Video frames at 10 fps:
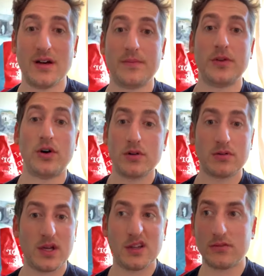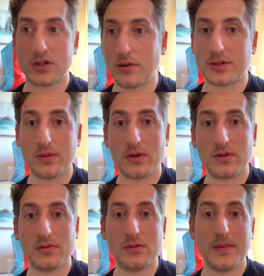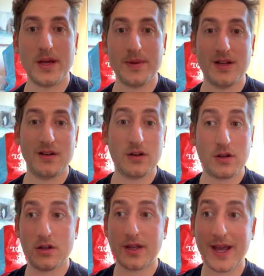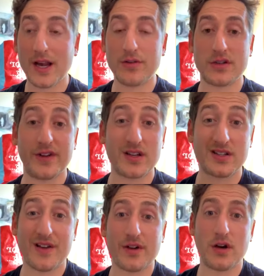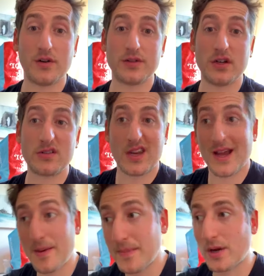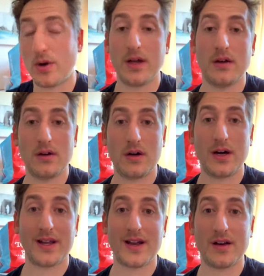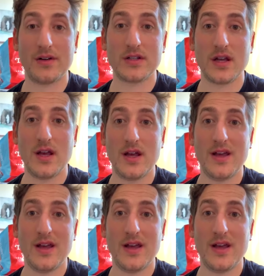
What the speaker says: I'm not getting the results I want, well, maybe look at the calories of it, because avocado on toast can be quite high in calories.